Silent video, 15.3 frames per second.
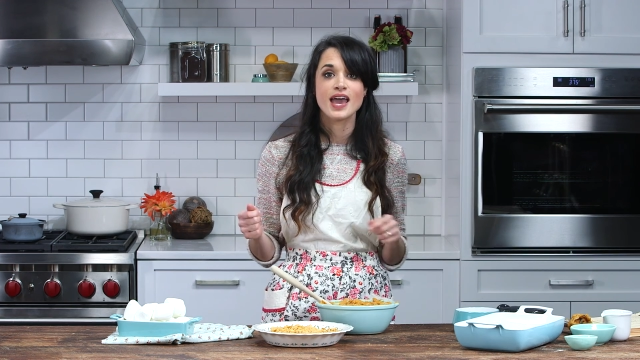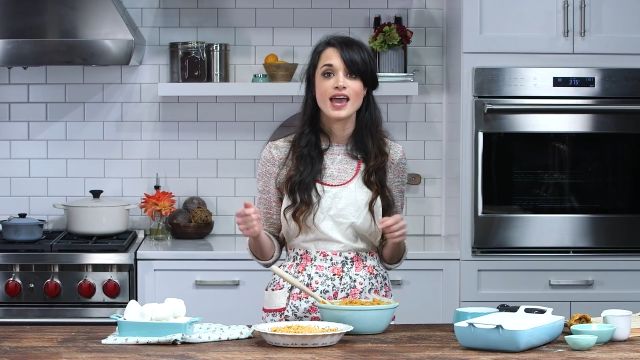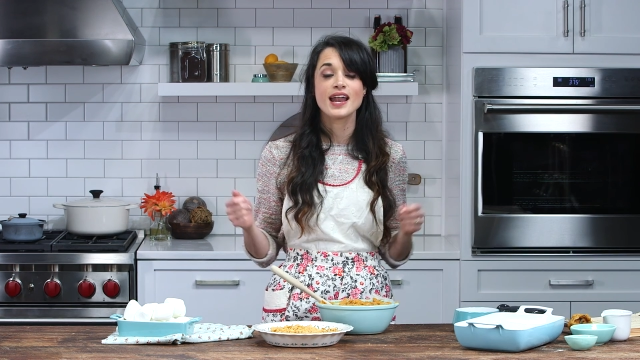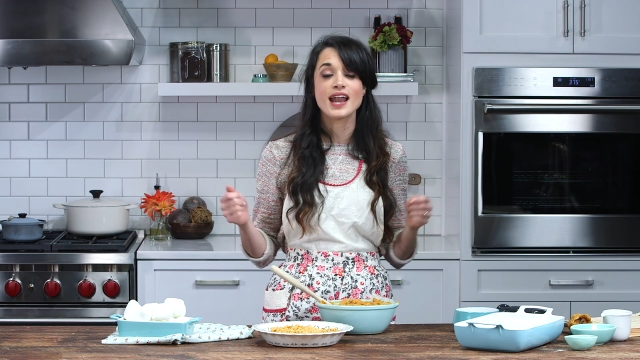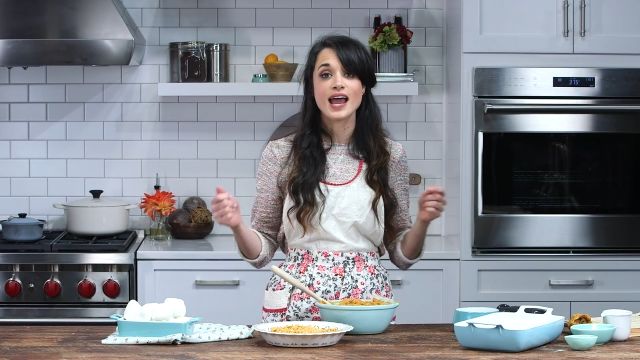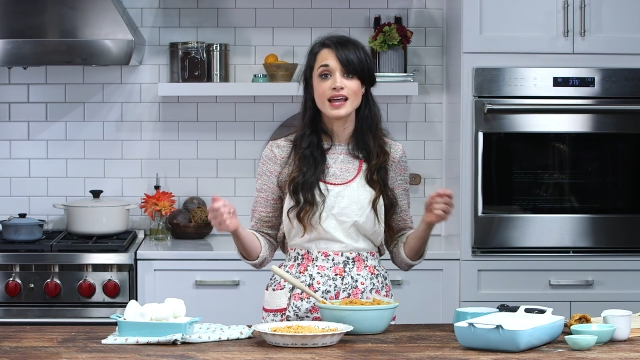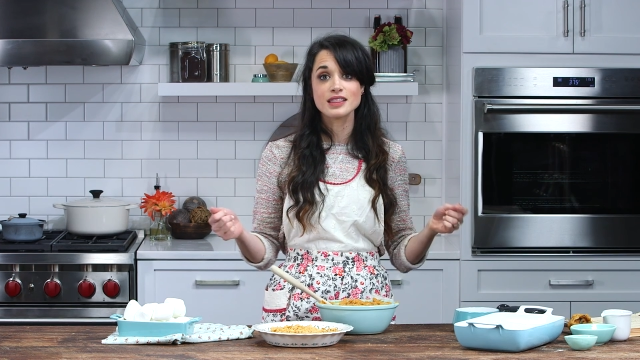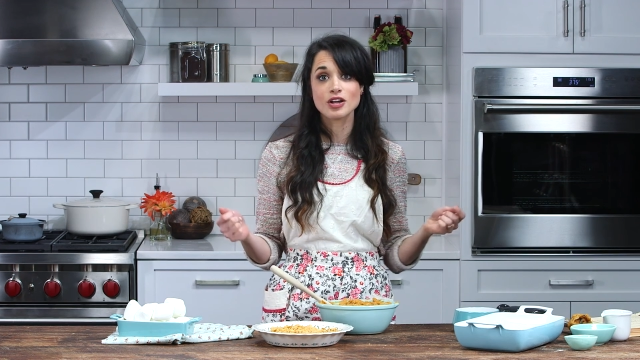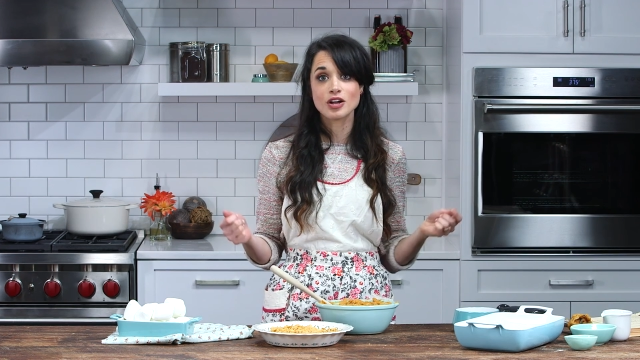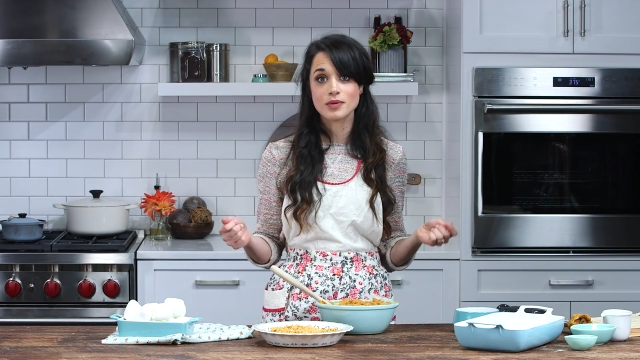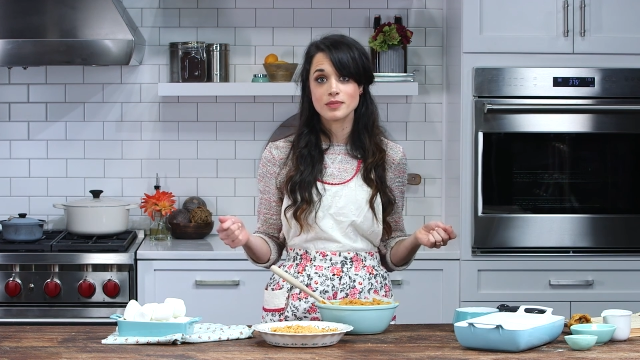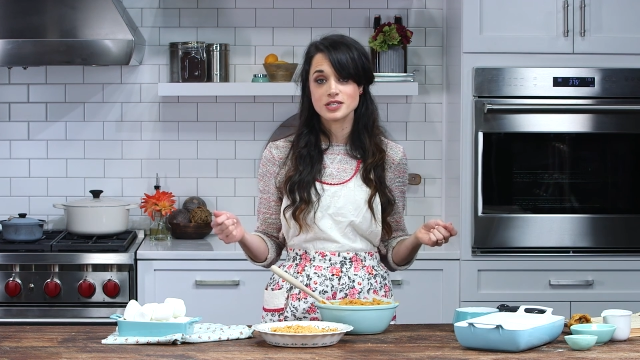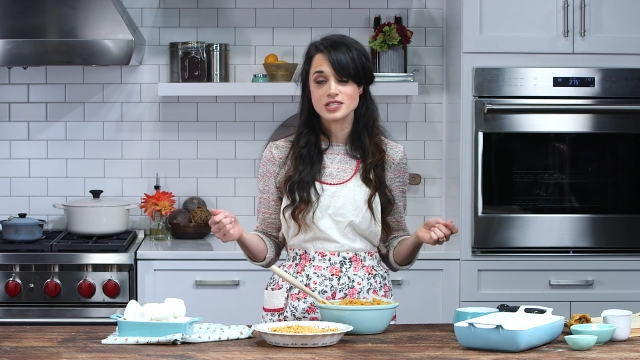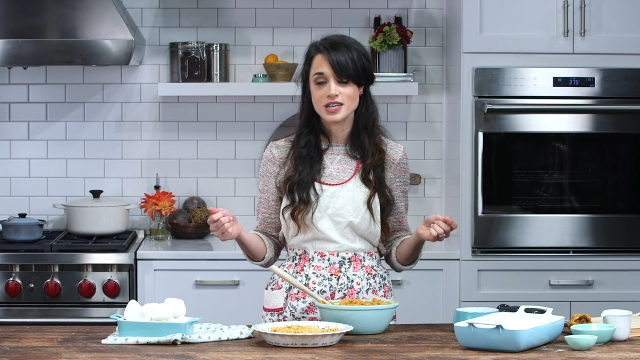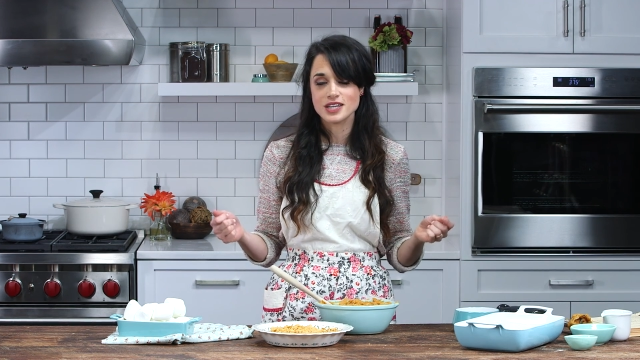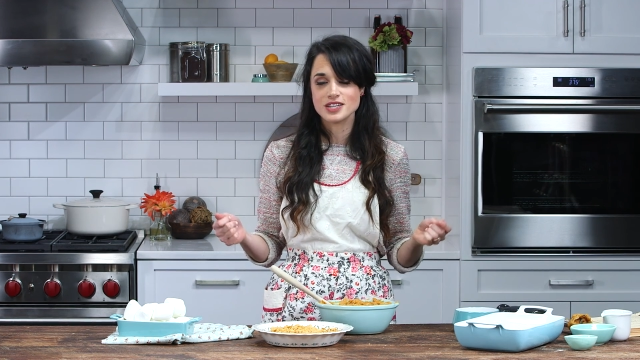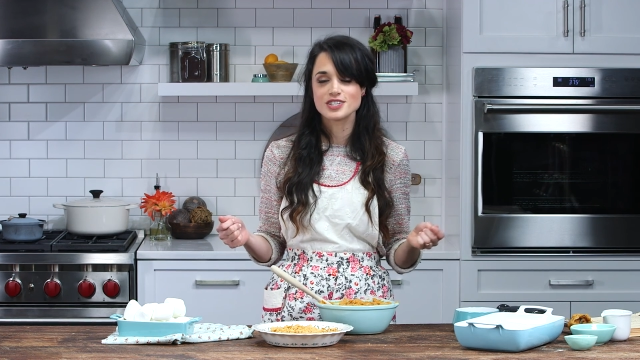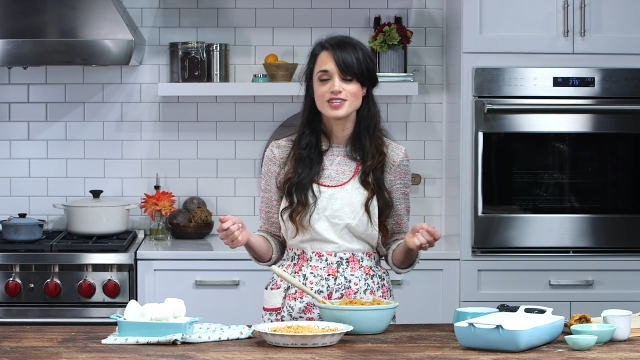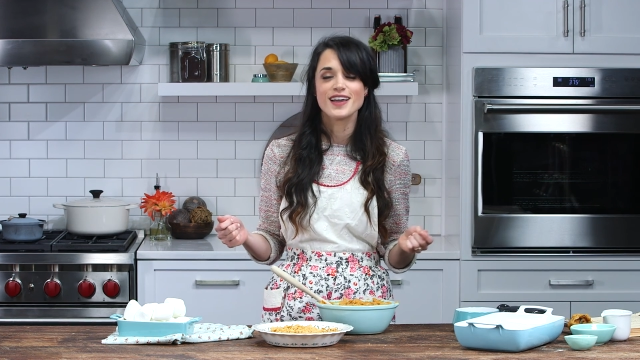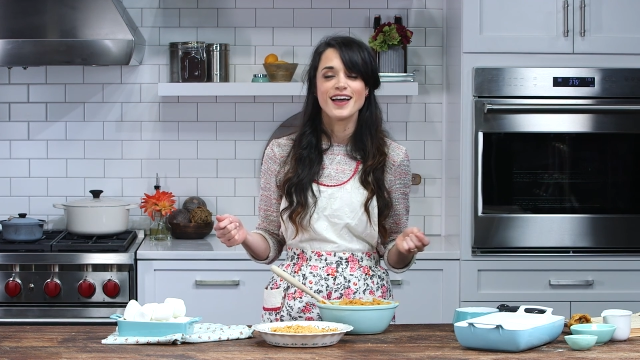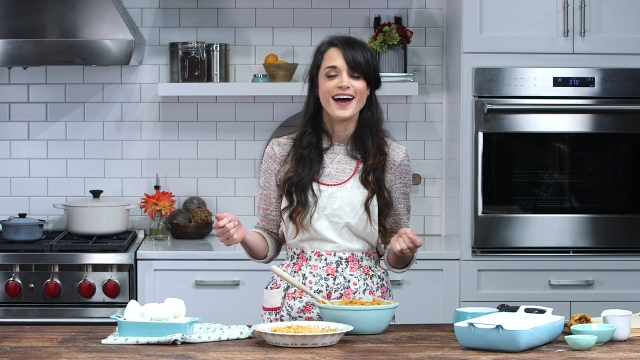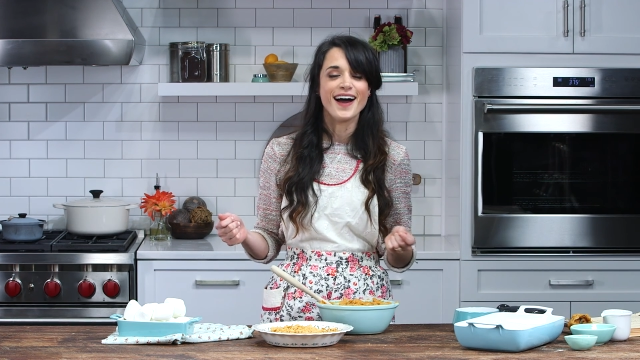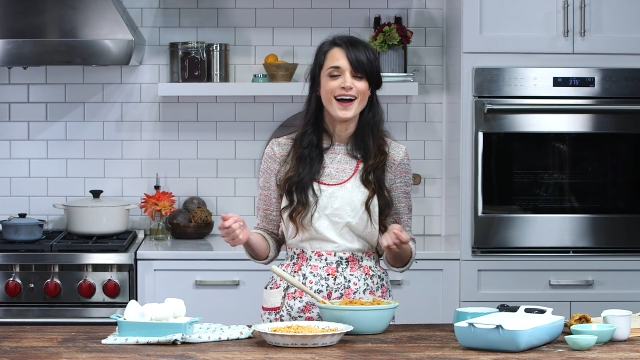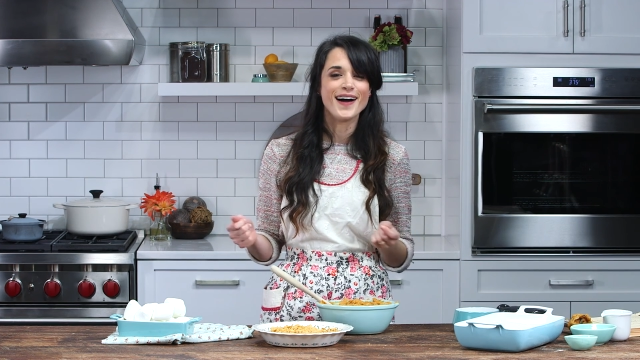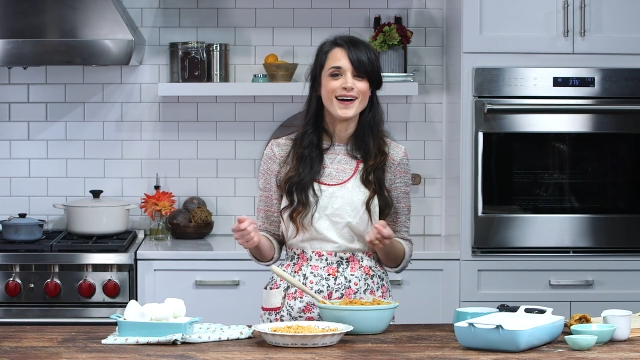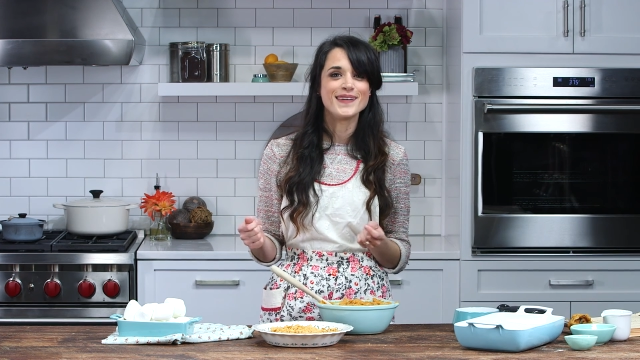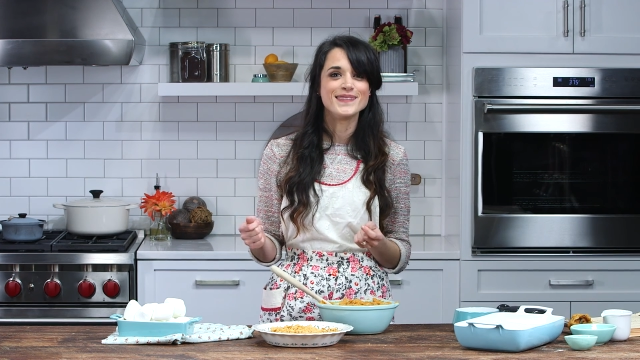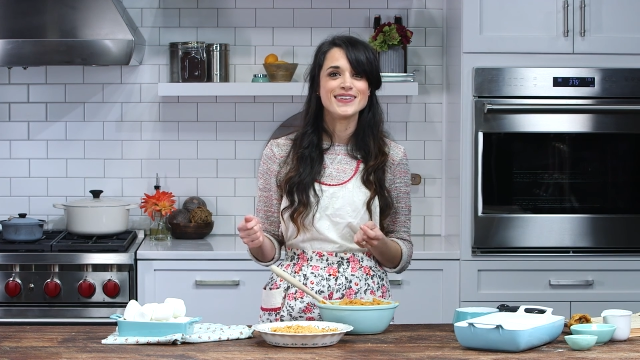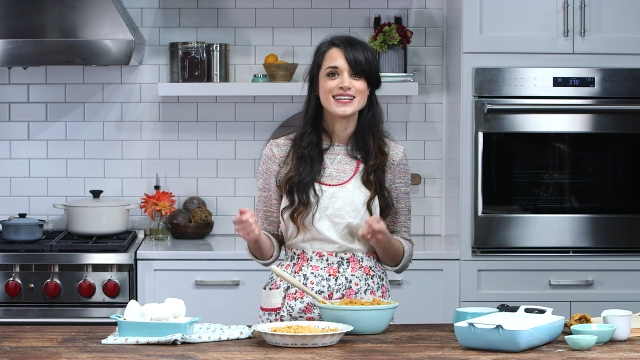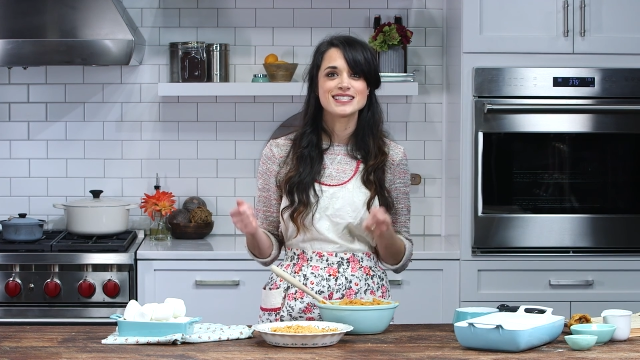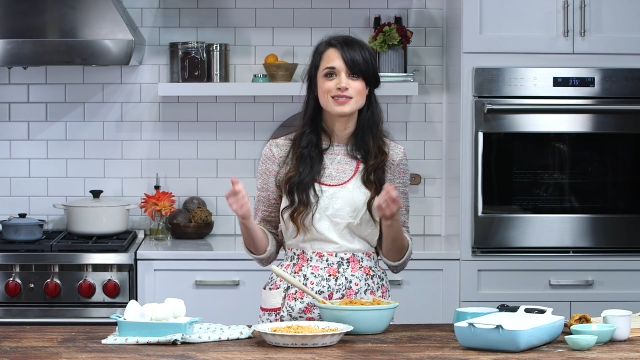And at the Hermitage,
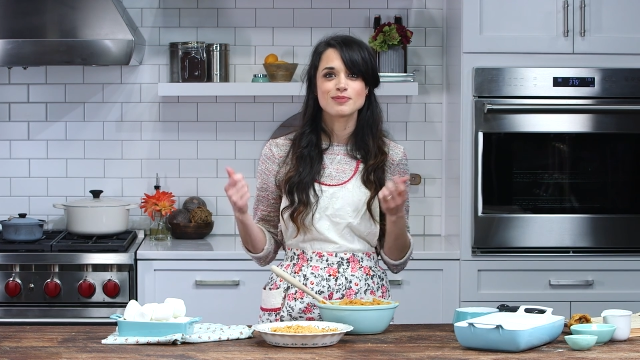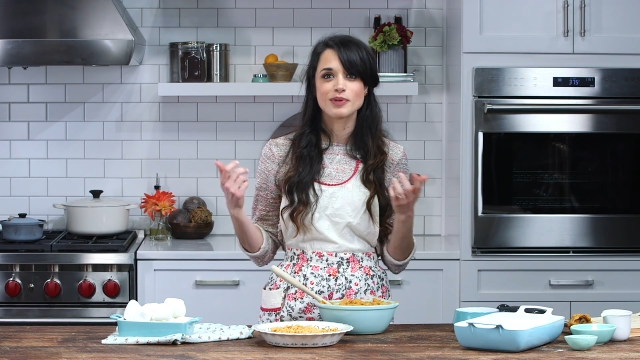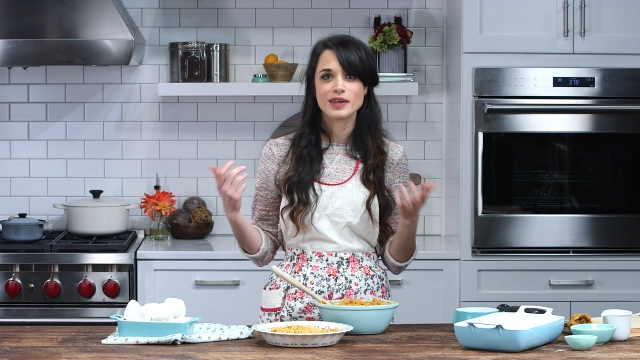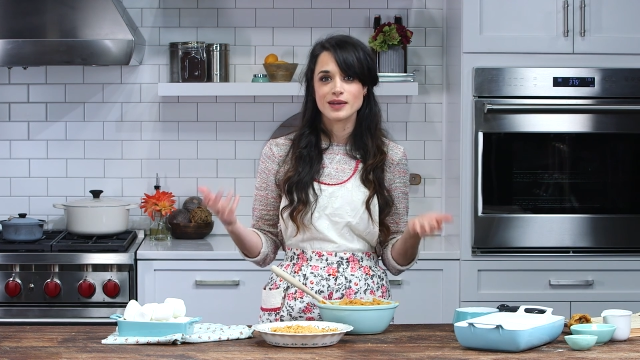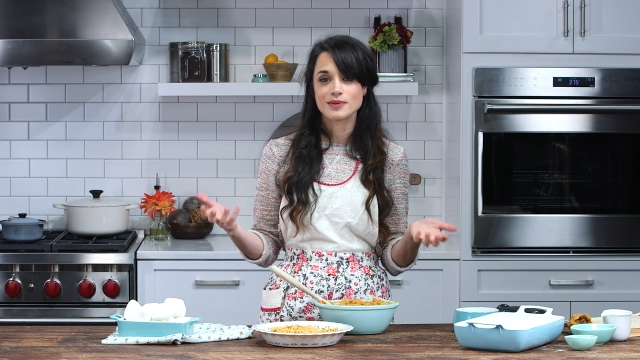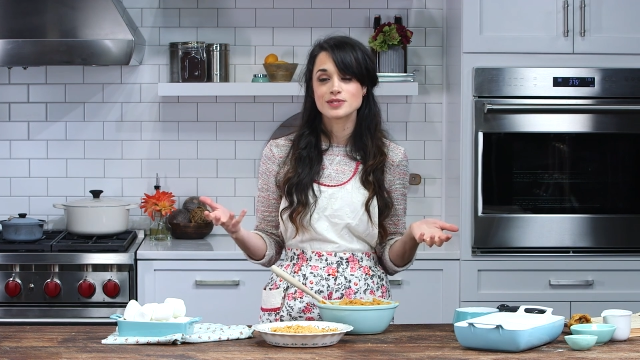it